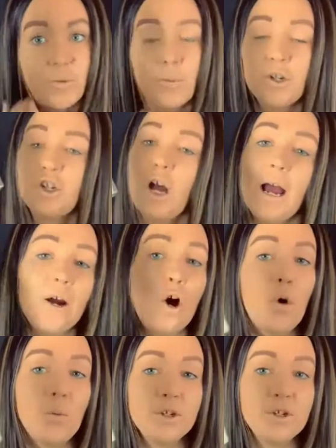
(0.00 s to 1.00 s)
which I
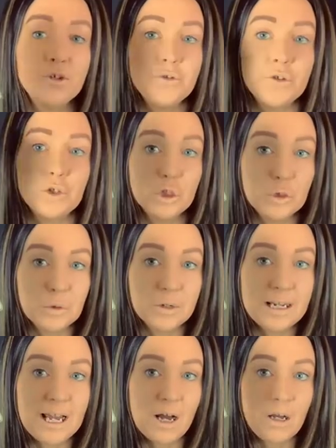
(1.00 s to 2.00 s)
always do the
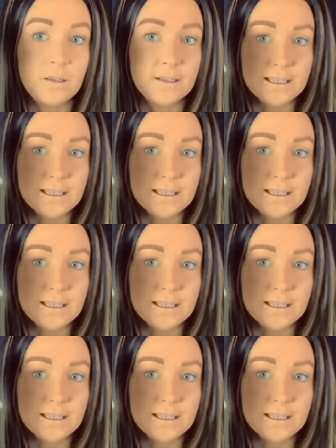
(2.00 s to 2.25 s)
L'Oreal